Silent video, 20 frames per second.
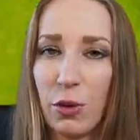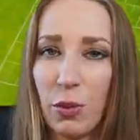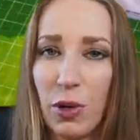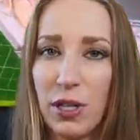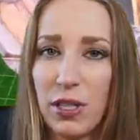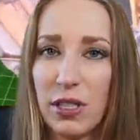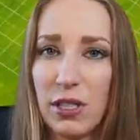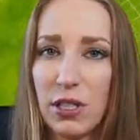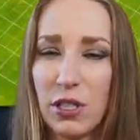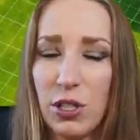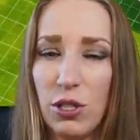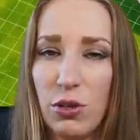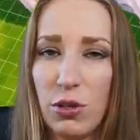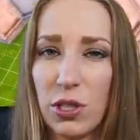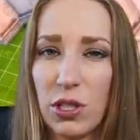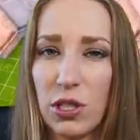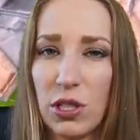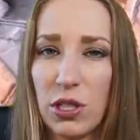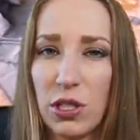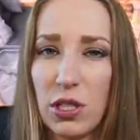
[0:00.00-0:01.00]
ones, you
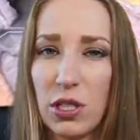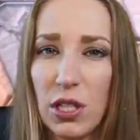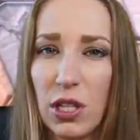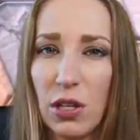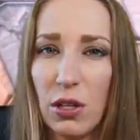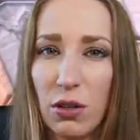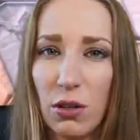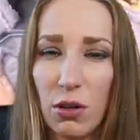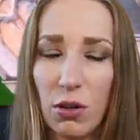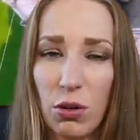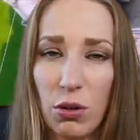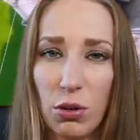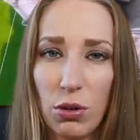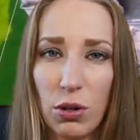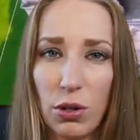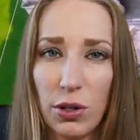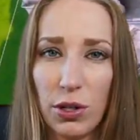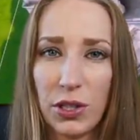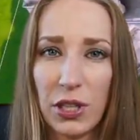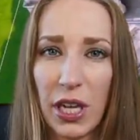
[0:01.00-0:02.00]
could still
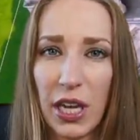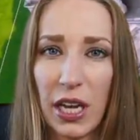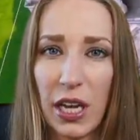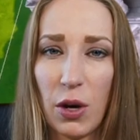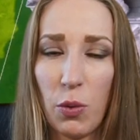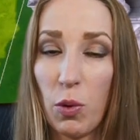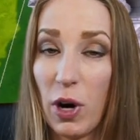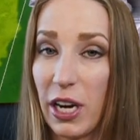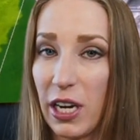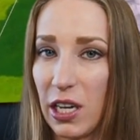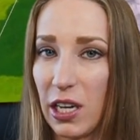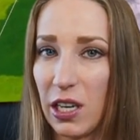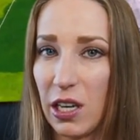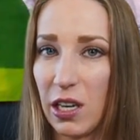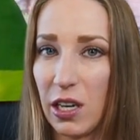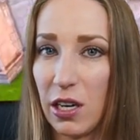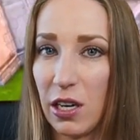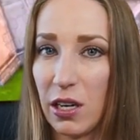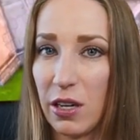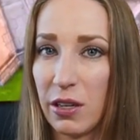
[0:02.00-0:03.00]
hold a wedding
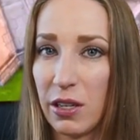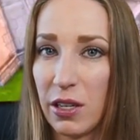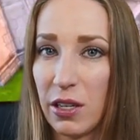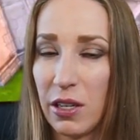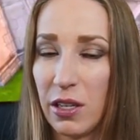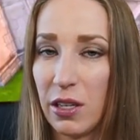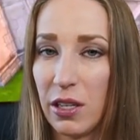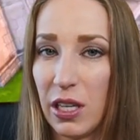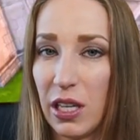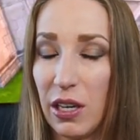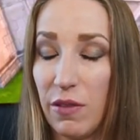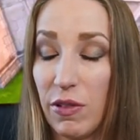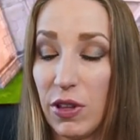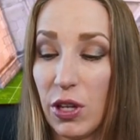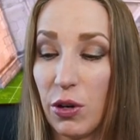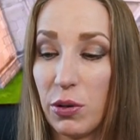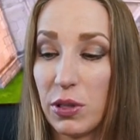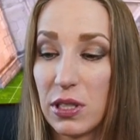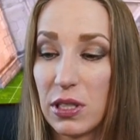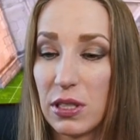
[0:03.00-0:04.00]
here, even
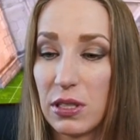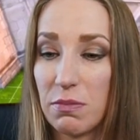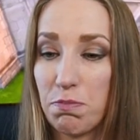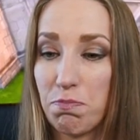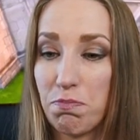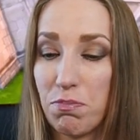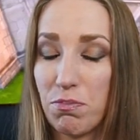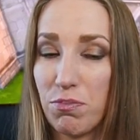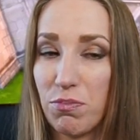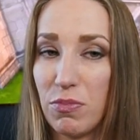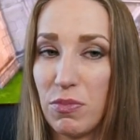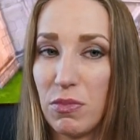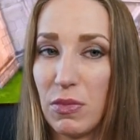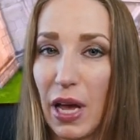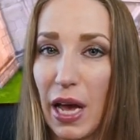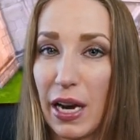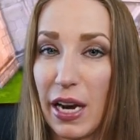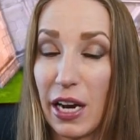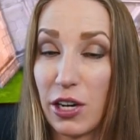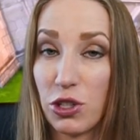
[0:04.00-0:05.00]
though it's
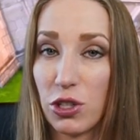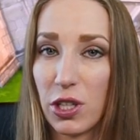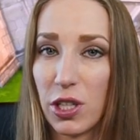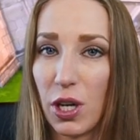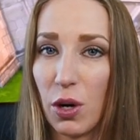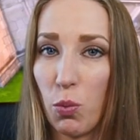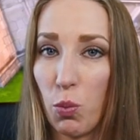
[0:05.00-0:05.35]
not actually a